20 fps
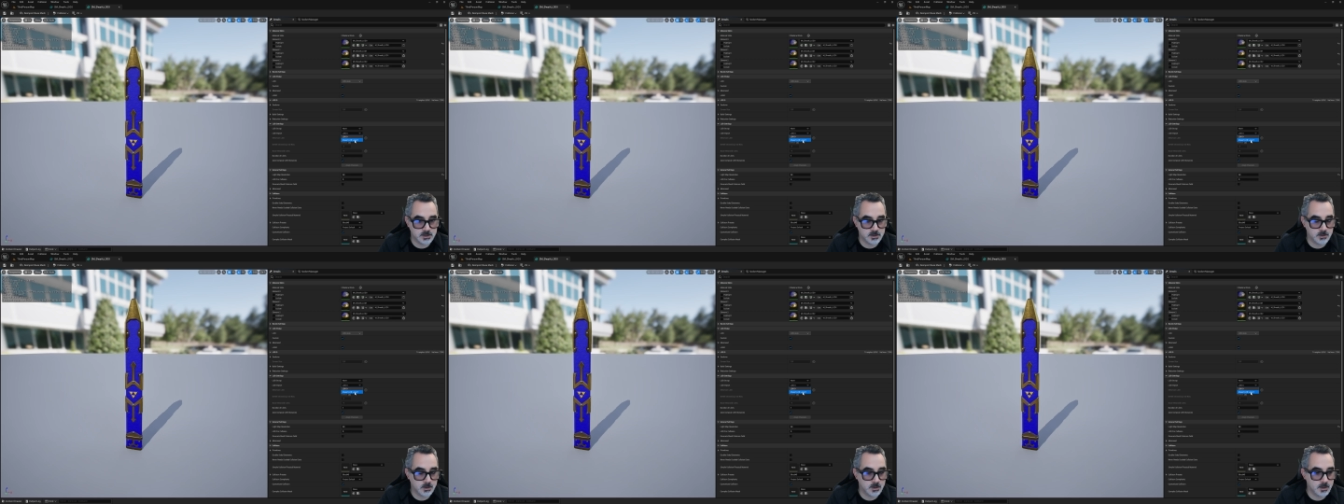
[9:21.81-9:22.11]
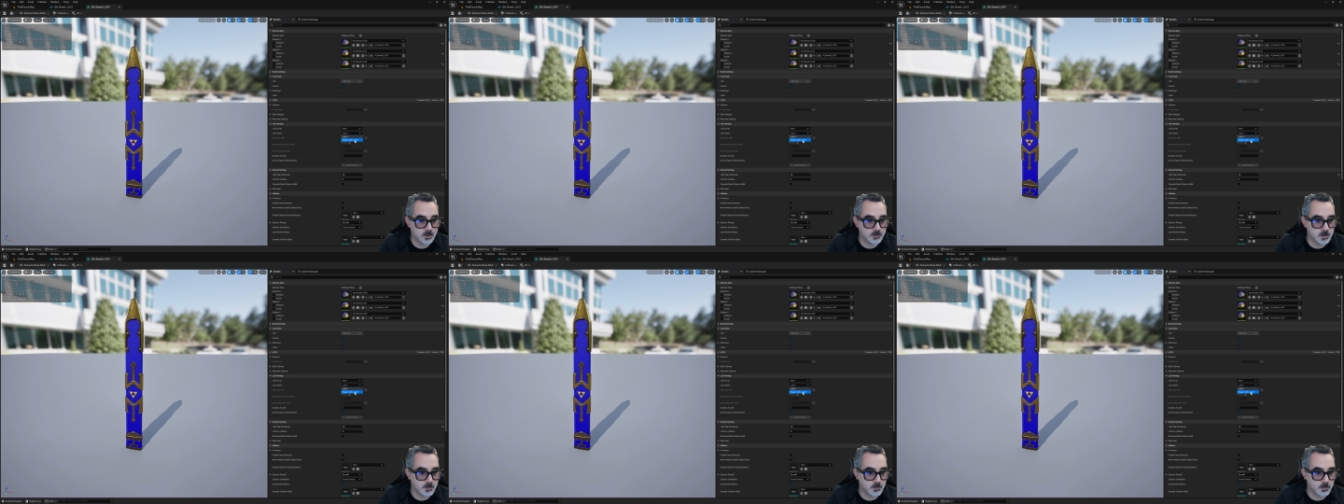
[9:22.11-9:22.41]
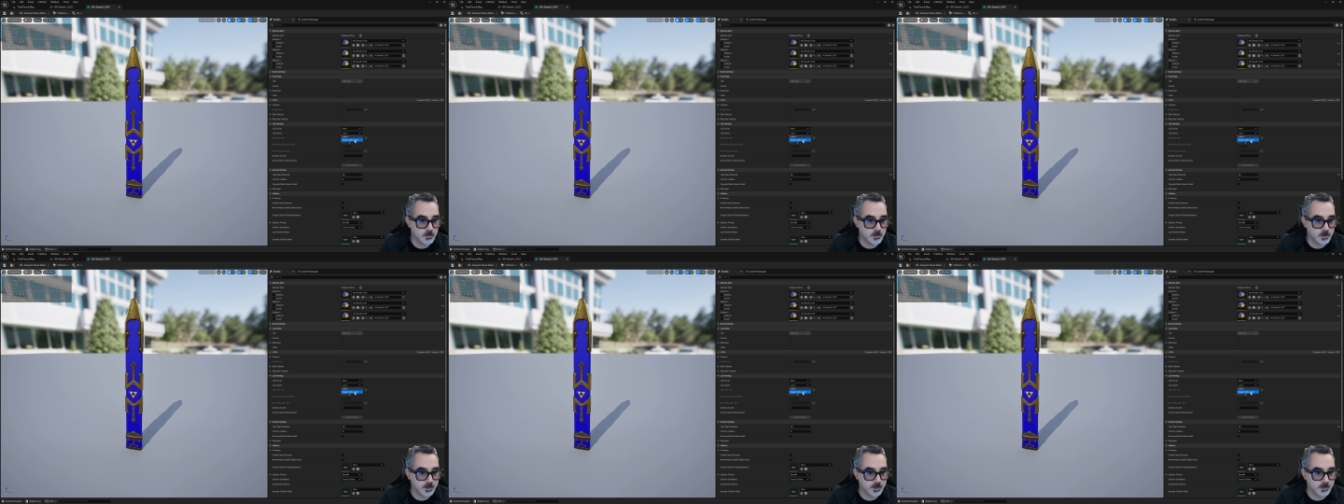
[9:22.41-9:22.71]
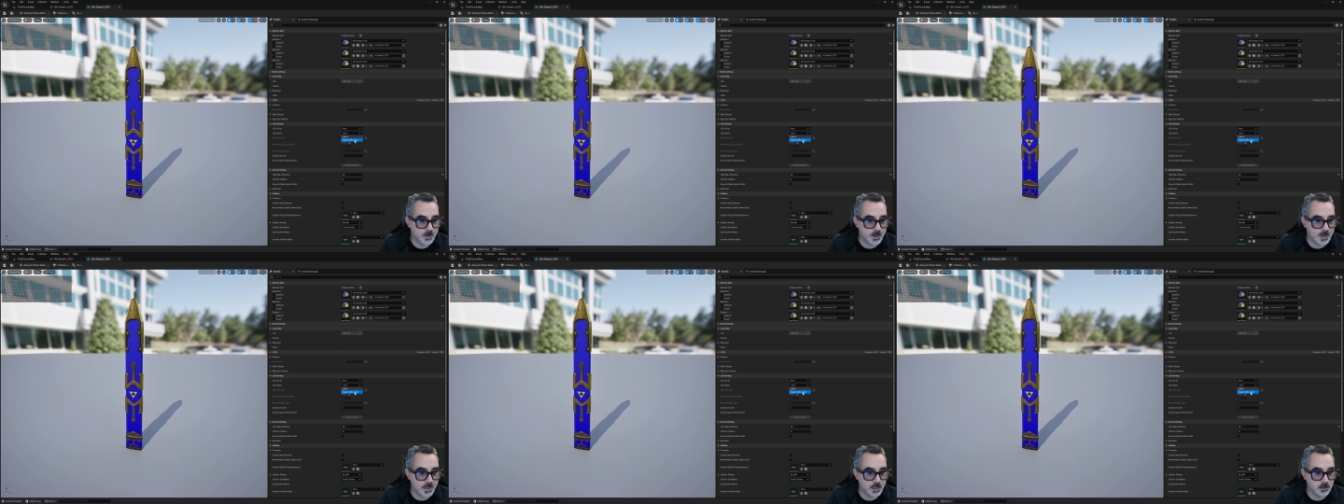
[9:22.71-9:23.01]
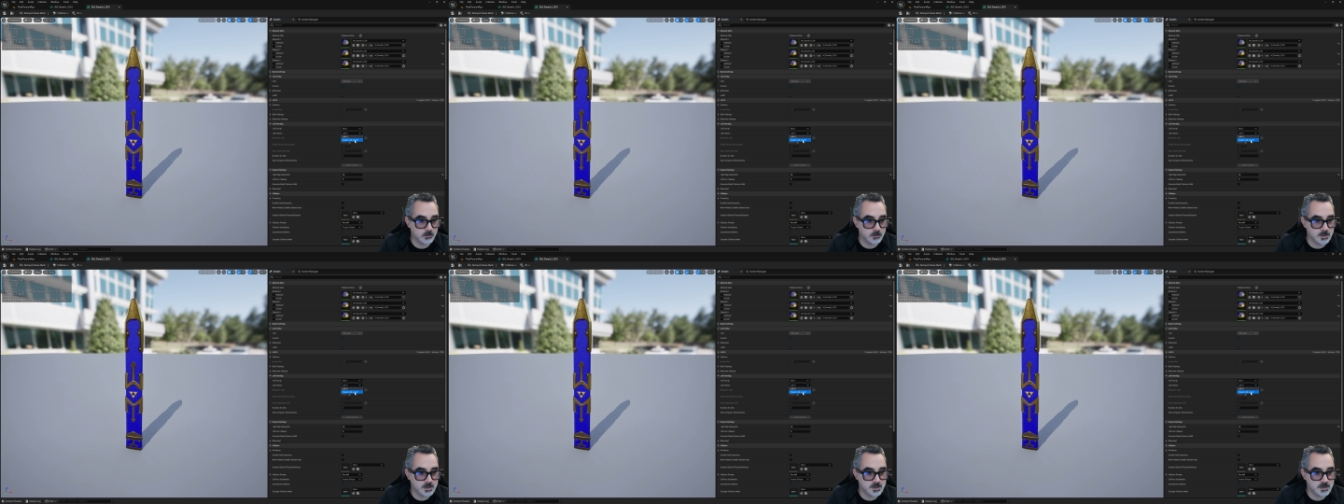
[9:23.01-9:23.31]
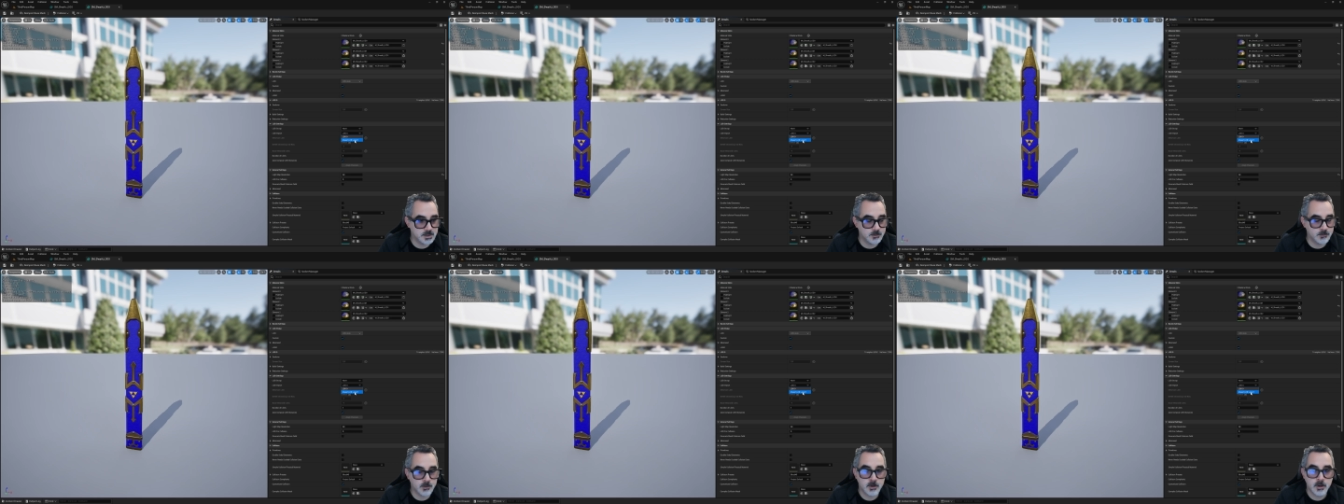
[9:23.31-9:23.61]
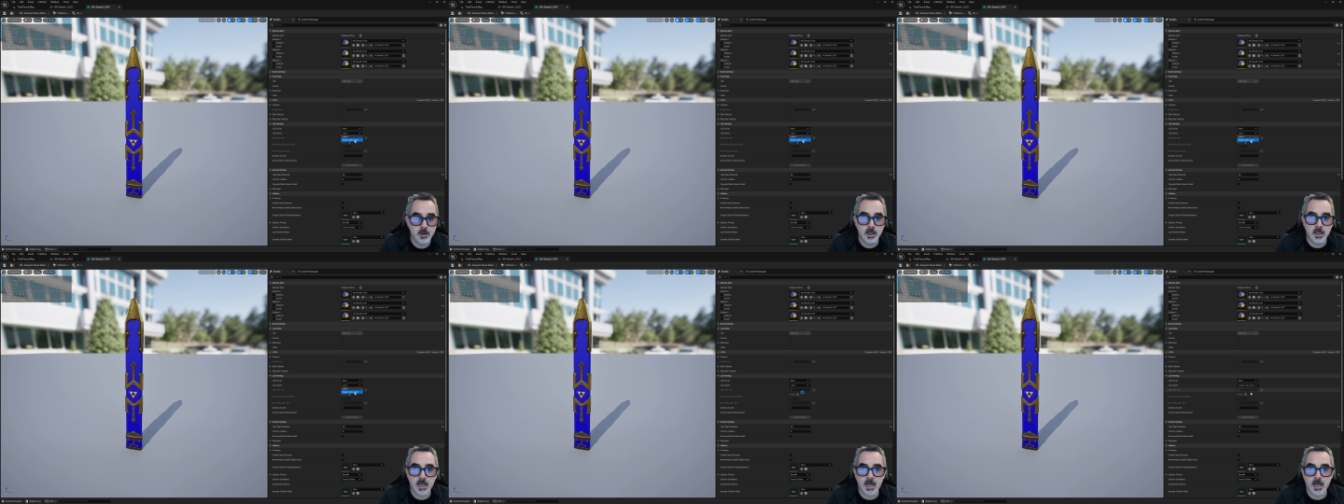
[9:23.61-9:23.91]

So I'm going to be importing my LOD0.